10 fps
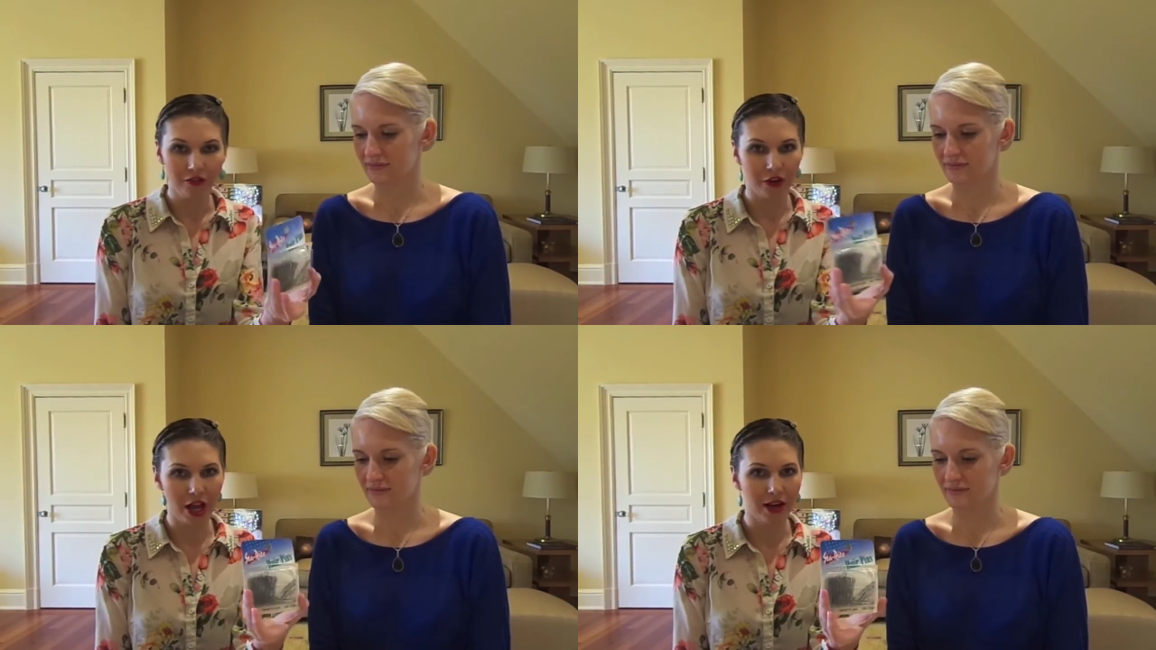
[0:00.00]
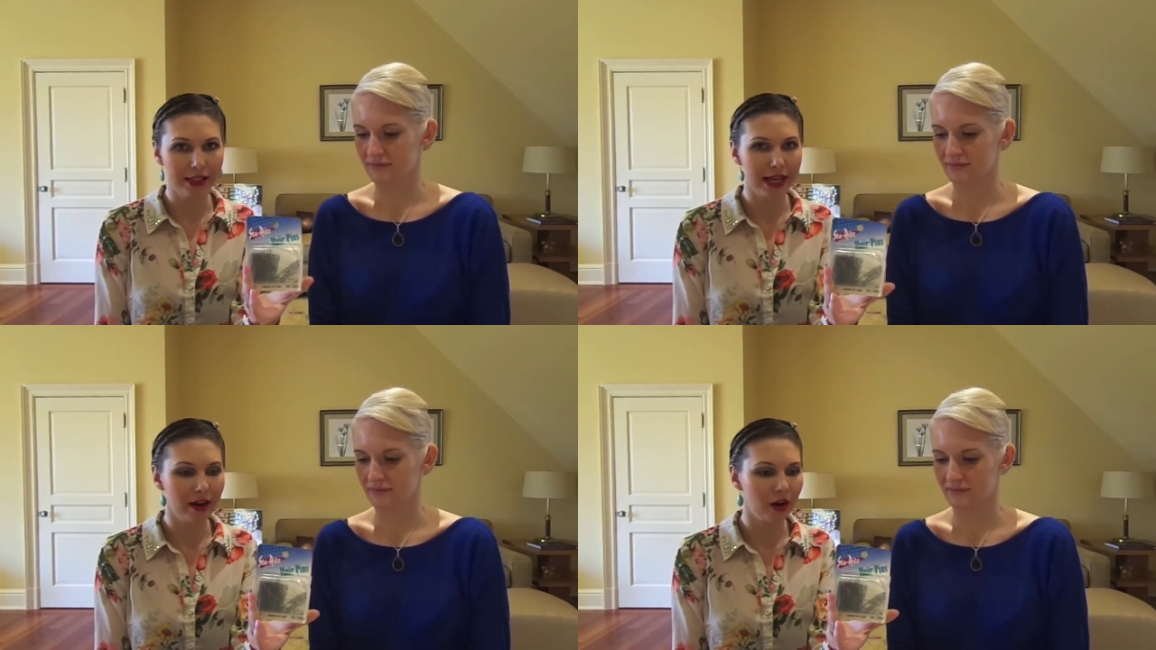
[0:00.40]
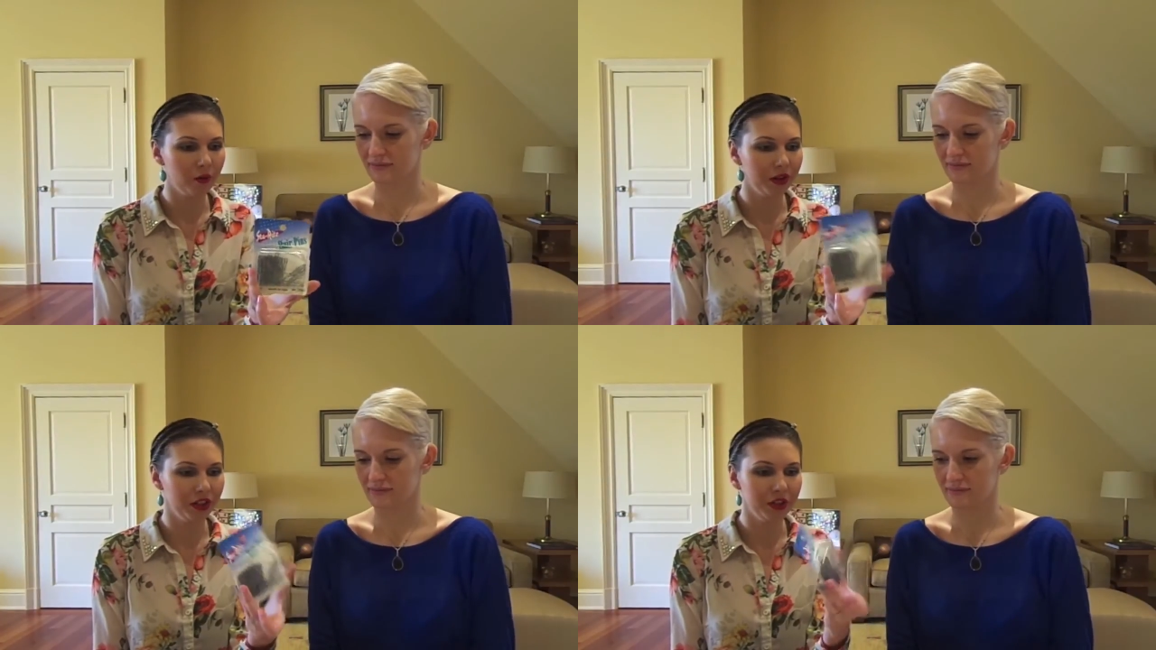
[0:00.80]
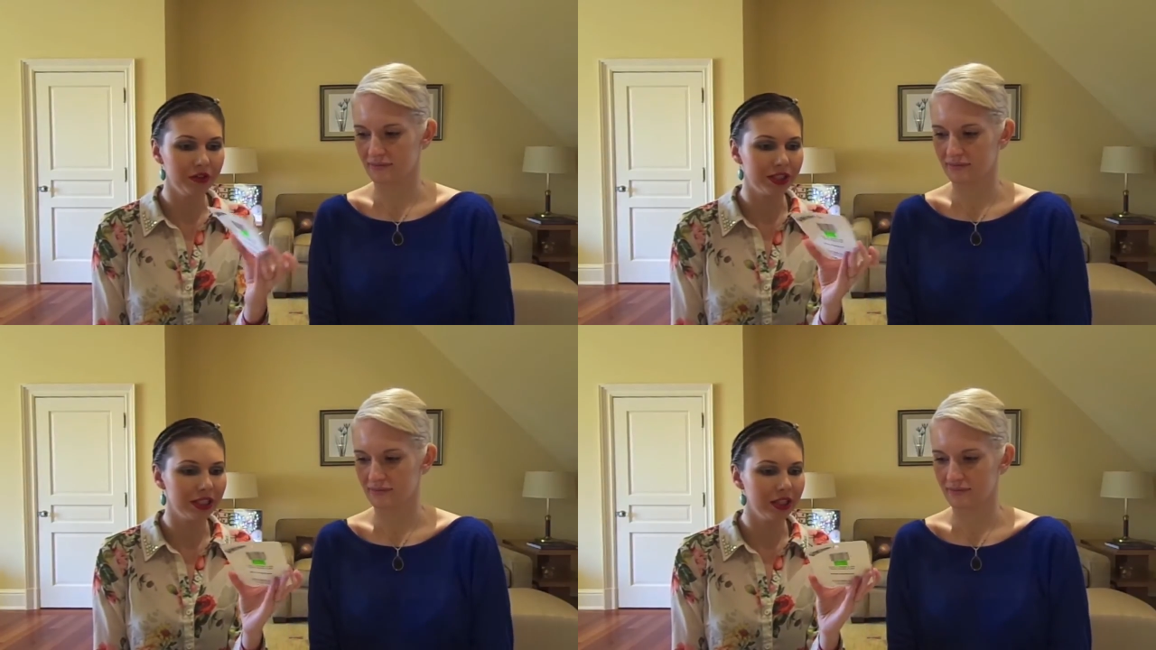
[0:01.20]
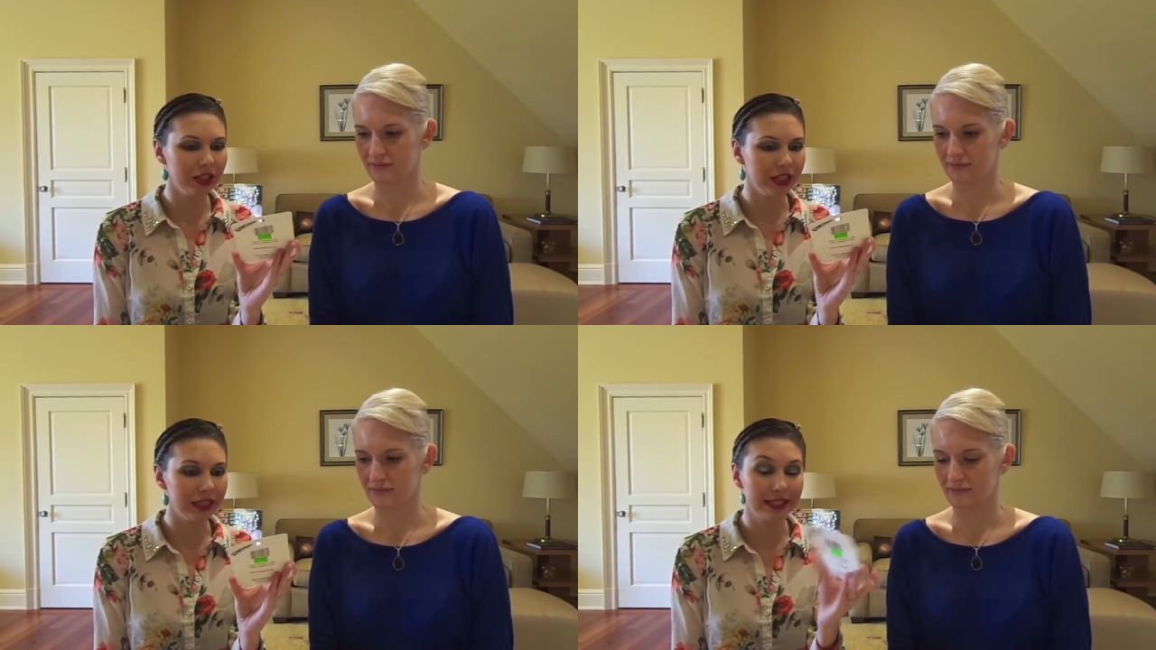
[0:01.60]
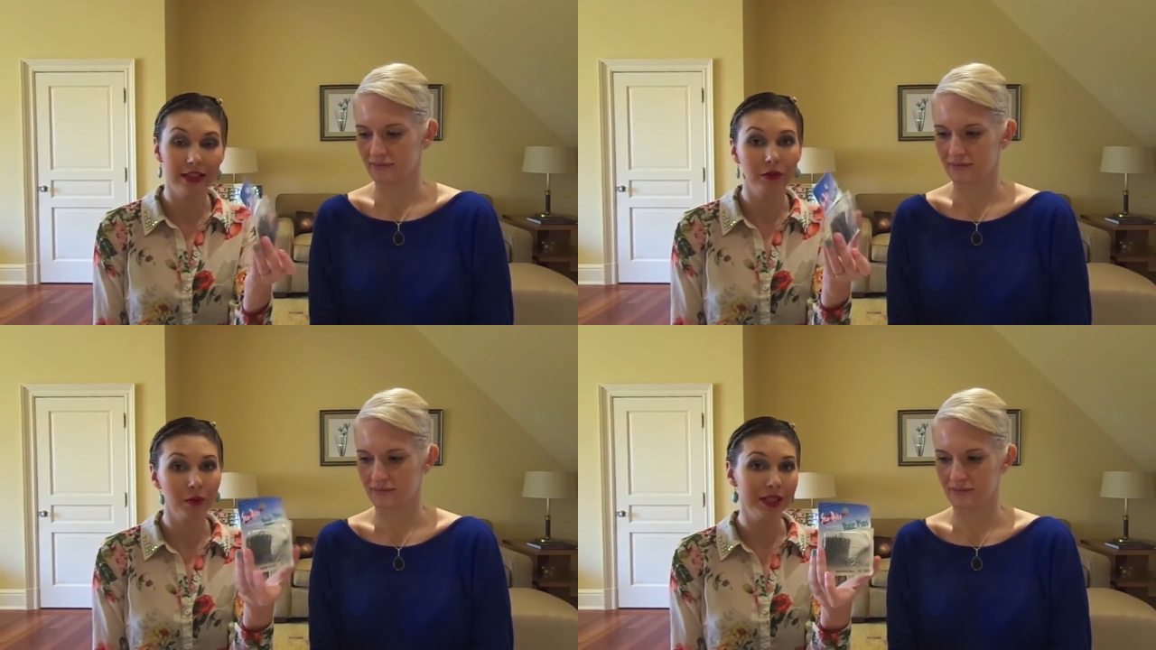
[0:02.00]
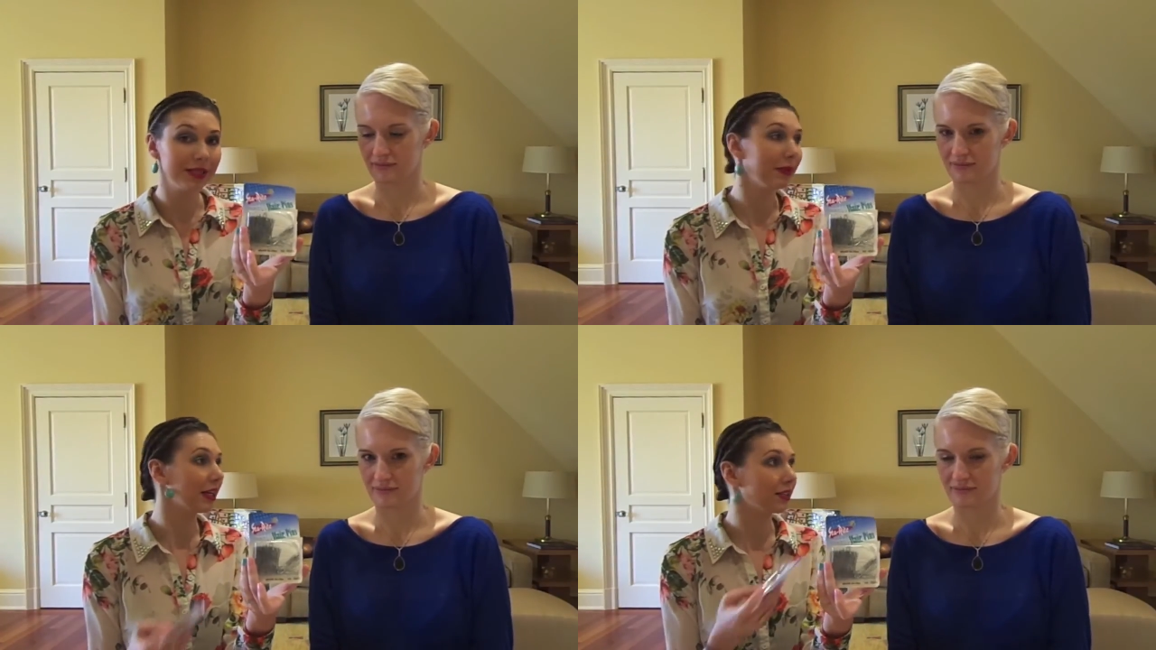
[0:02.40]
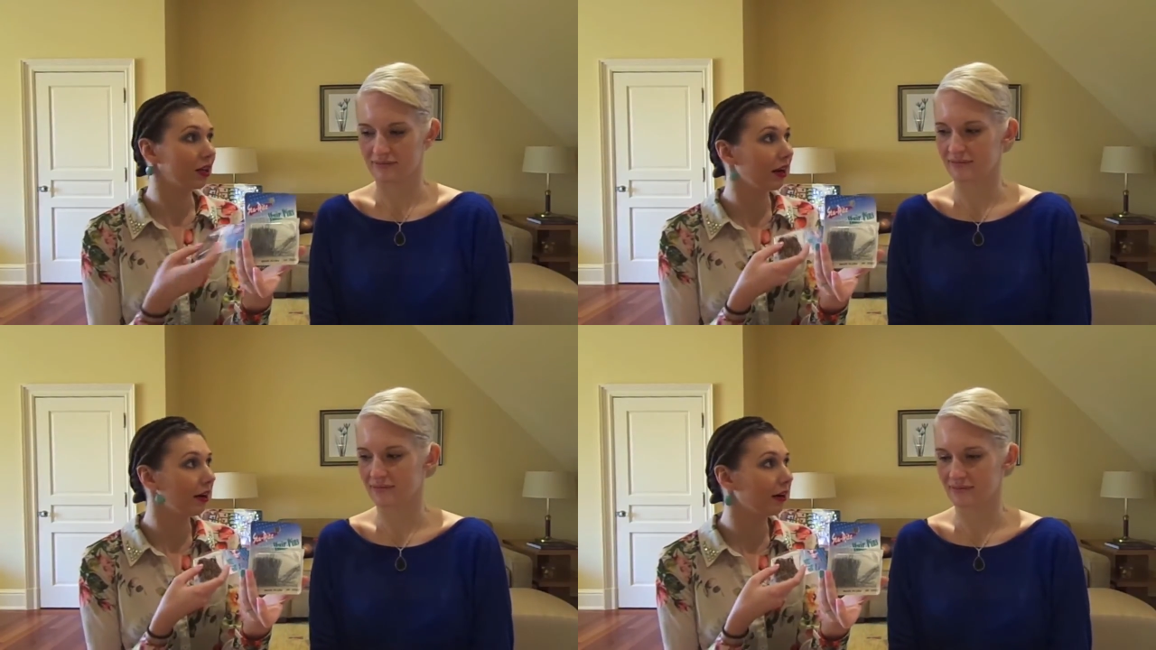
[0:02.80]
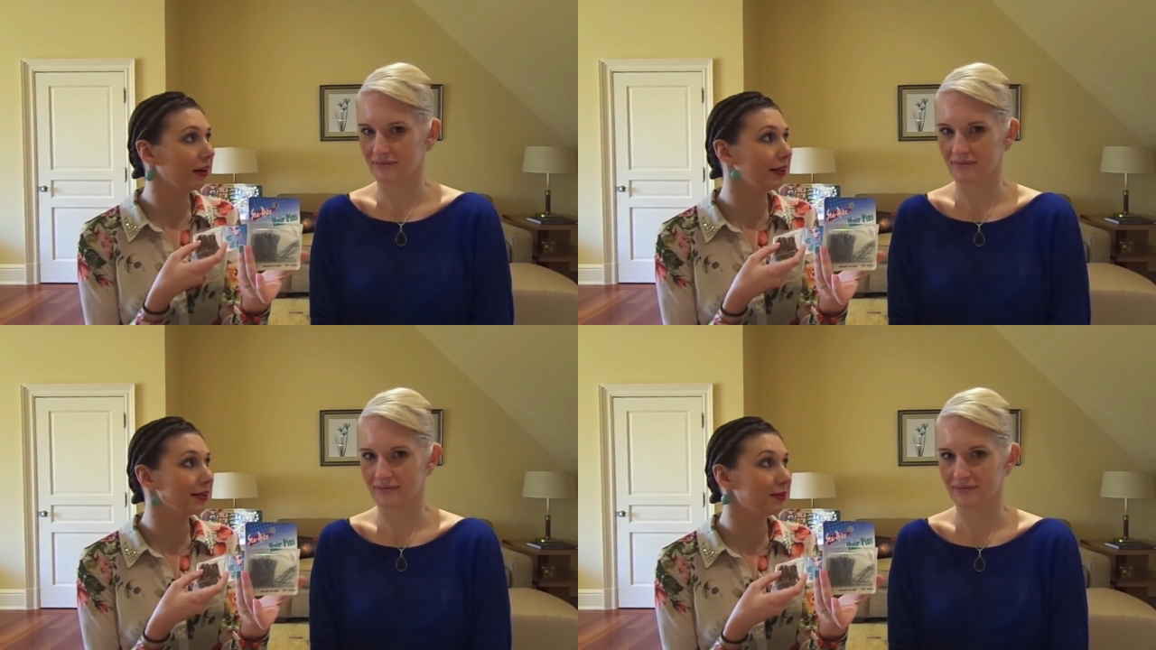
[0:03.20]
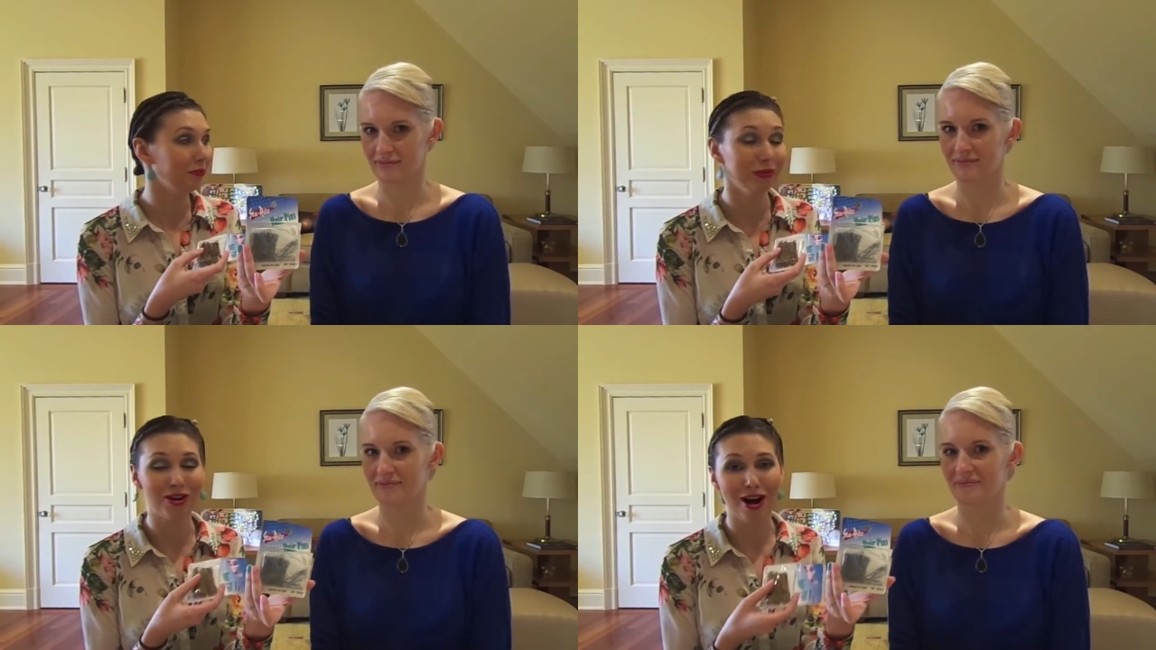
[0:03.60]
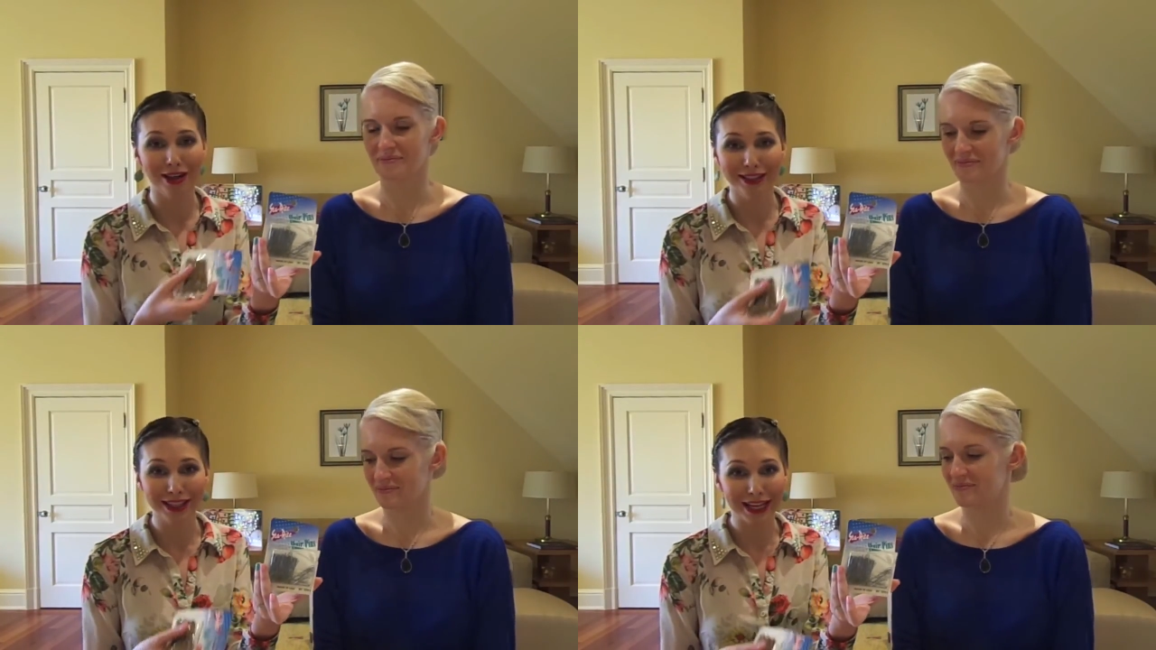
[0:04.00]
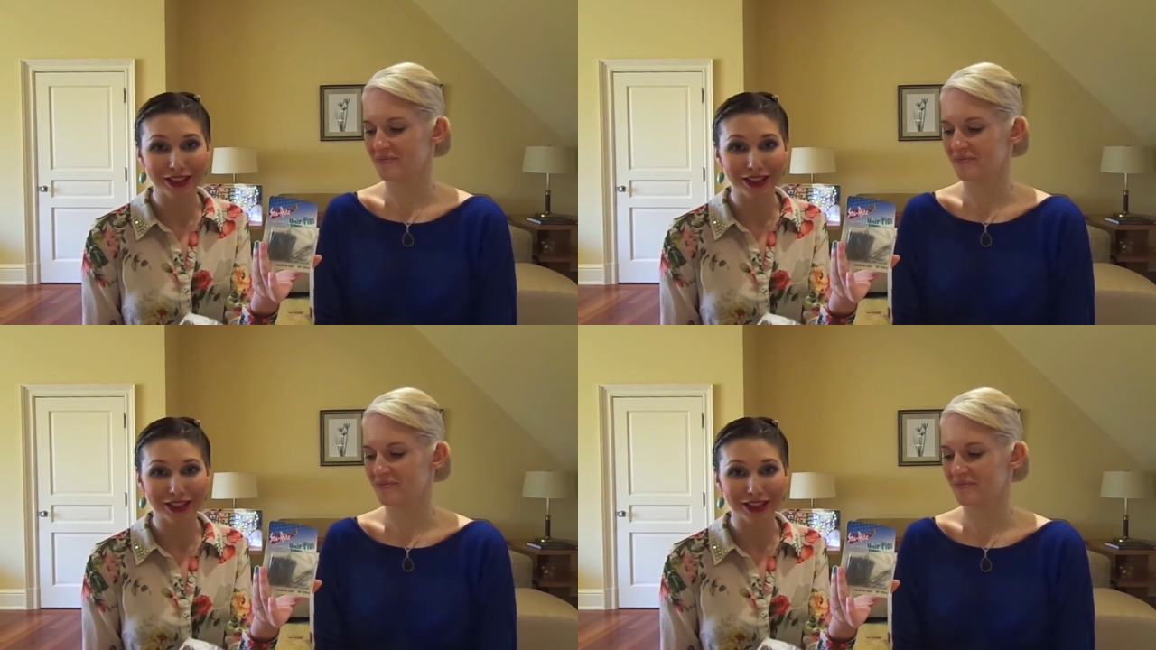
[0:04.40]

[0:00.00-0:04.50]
Speaker 1: For Yana's hair, we used the silver ones because her hair is blonde,